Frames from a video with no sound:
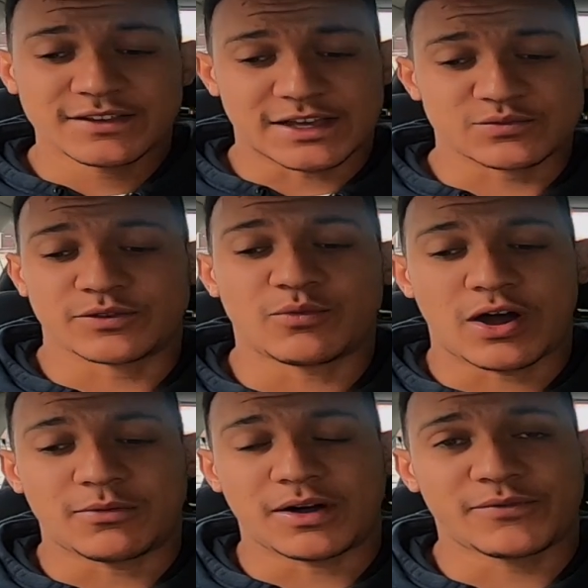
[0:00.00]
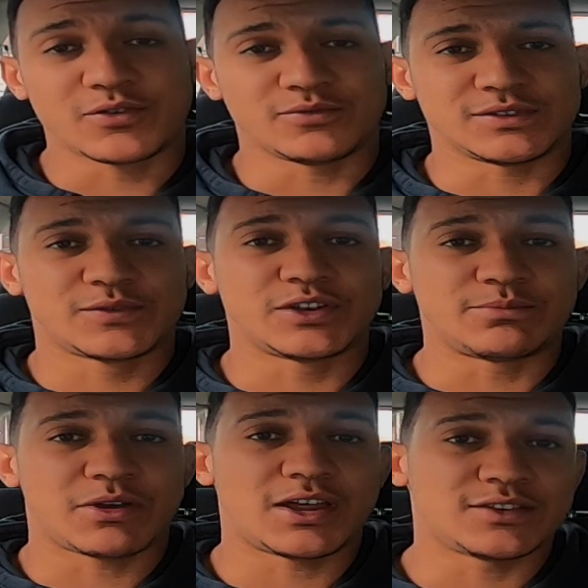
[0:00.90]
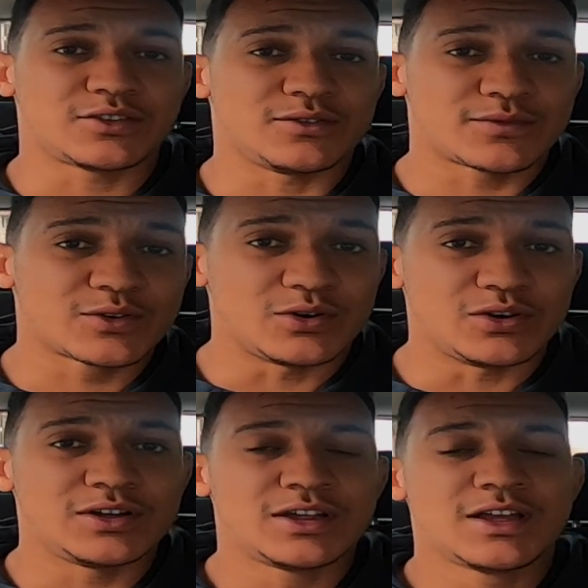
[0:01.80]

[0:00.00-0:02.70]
That's with while my foot was fully planted on the floor.